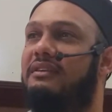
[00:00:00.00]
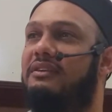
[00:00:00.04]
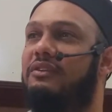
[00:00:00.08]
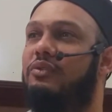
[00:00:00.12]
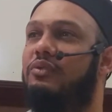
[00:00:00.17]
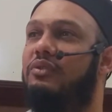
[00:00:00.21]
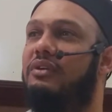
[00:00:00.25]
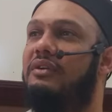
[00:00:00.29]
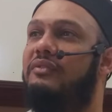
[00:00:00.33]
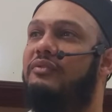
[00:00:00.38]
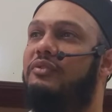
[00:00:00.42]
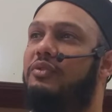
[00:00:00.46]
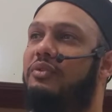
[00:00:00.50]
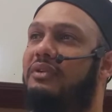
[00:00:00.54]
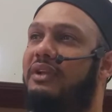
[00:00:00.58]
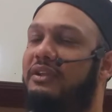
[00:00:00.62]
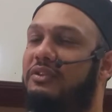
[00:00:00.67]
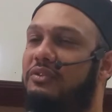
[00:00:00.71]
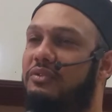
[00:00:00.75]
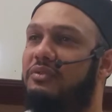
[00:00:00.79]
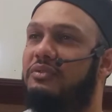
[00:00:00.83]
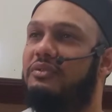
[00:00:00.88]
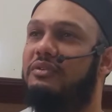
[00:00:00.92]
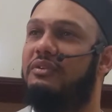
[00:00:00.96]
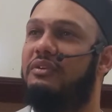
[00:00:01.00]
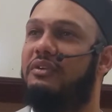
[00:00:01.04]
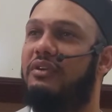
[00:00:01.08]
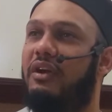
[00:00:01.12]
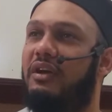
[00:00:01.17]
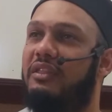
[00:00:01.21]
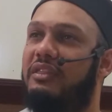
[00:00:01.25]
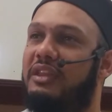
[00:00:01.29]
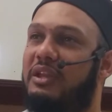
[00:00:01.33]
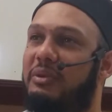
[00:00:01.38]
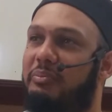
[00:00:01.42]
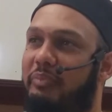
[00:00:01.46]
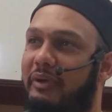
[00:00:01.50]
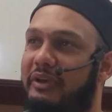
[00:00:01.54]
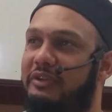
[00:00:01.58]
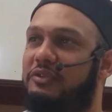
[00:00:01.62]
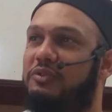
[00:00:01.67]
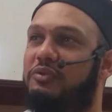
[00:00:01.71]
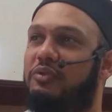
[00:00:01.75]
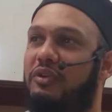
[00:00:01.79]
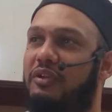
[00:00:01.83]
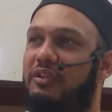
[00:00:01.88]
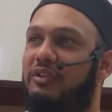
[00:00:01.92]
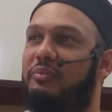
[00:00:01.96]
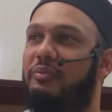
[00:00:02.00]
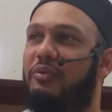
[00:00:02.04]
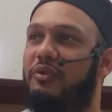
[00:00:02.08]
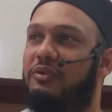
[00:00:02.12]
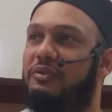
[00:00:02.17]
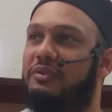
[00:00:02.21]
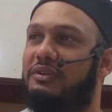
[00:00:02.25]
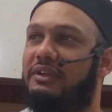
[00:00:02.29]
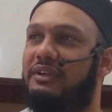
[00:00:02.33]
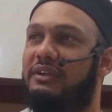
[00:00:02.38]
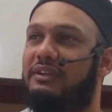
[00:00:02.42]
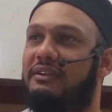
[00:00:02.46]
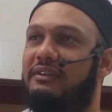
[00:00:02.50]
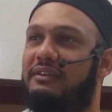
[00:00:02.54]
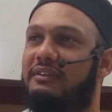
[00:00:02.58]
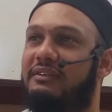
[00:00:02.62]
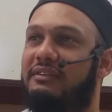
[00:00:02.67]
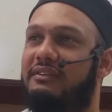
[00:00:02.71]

Who of you would like to rather replace tutorials with more Quran?